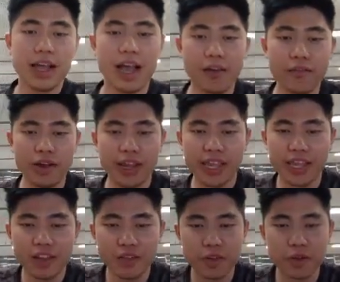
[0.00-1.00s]
Have
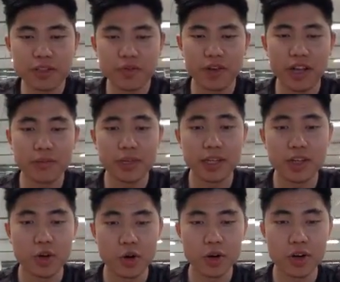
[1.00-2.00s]
either of you developed a
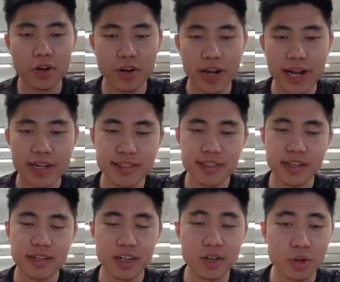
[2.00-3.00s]
Yorker
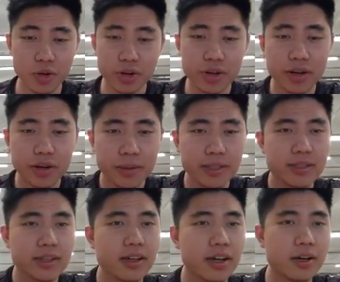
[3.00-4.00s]
accent? A New Yorker, I'm
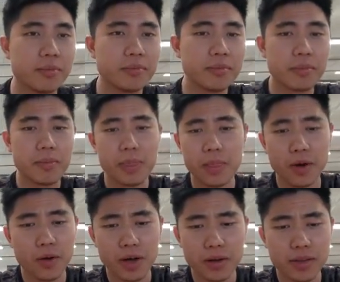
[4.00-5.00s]
guessing. Um,
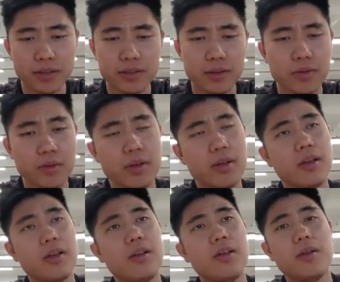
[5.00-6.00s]
no, I don't think so.
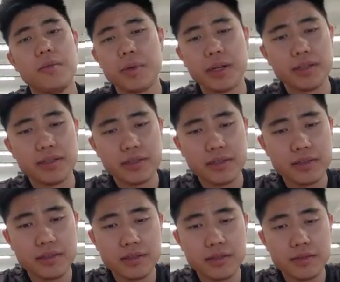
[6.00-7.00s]
Because
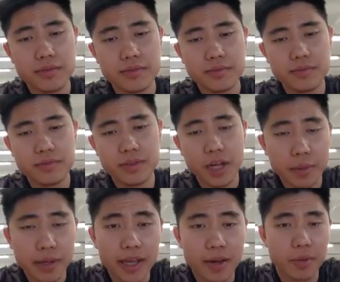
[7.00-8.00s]
I
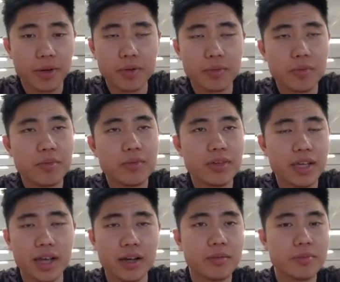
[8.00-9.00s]
mean, yeah, we don't.
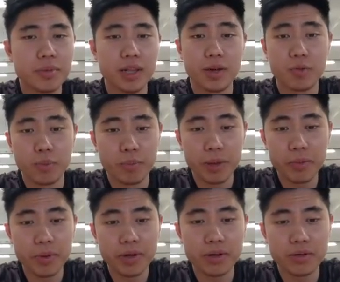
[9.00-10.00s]
Yeah, but like maybe
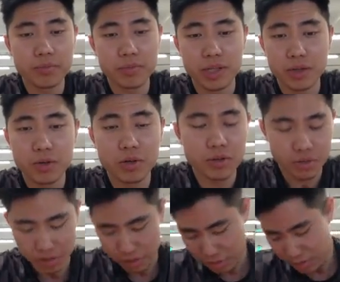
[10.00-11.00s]
we do. But who
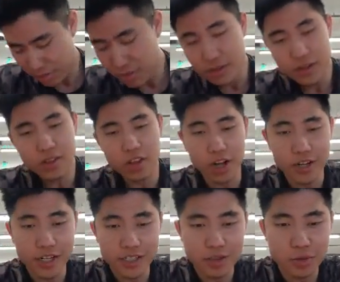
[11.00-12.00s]
knows? Long
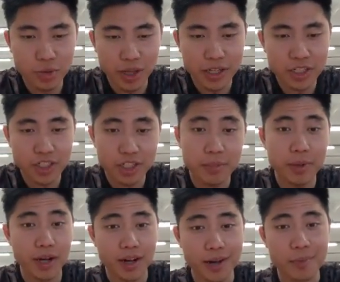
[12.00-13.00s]
distance relationship?
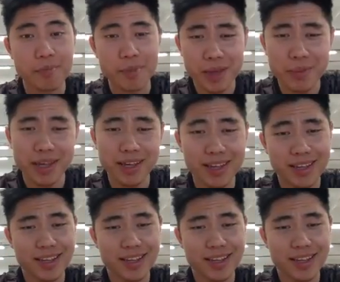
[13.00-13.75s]
Uh, maybe.